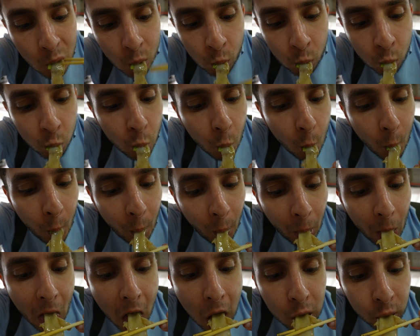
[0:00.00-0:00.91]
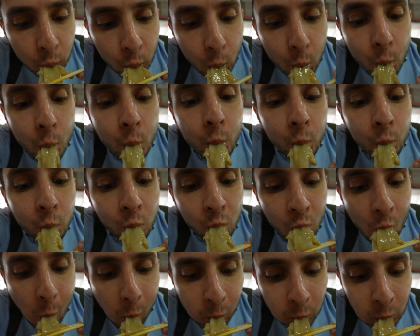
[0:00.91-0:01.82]
big slices of beef. It's
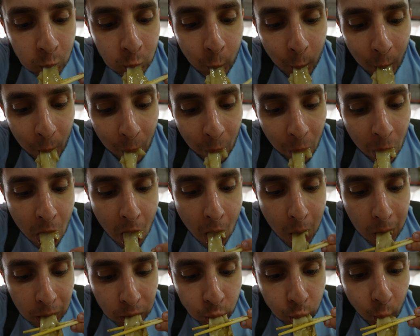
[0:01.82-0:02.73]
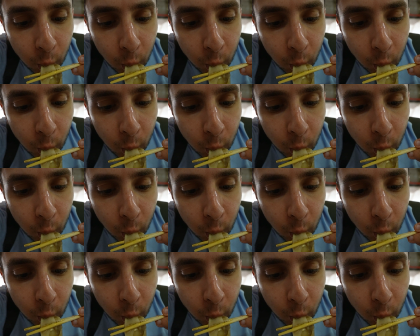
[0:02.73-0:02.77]
pretty muscular meat,